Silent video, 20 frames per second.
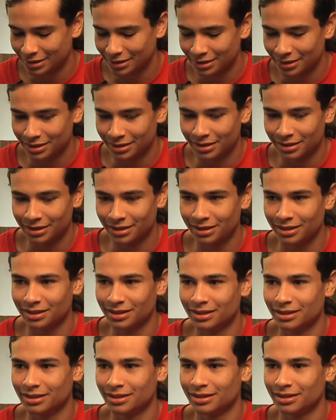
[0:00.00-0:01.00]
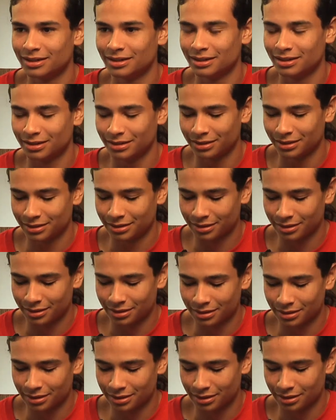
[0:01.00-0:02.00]

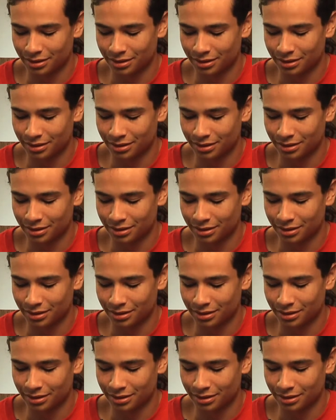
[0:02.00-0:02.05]
[no speech]